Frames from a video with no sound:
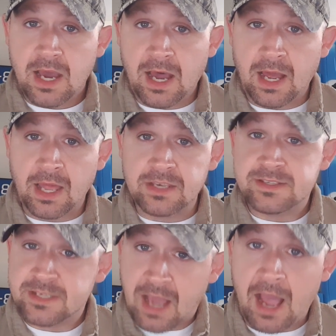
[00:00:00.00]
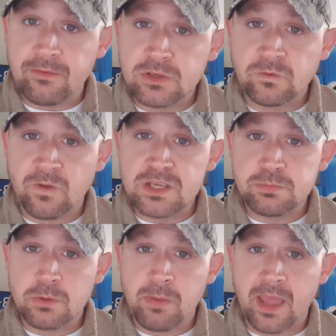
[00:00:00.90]
on SkyView's
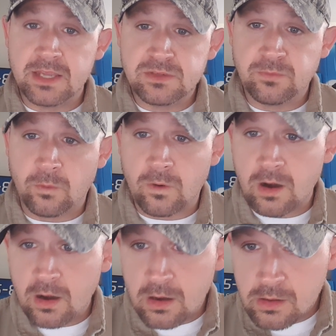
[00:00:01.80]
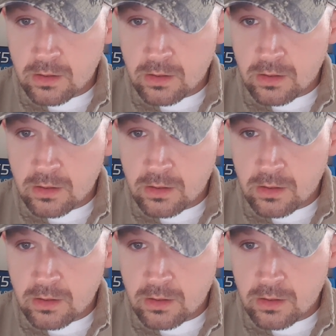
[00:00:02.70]
Facebook page for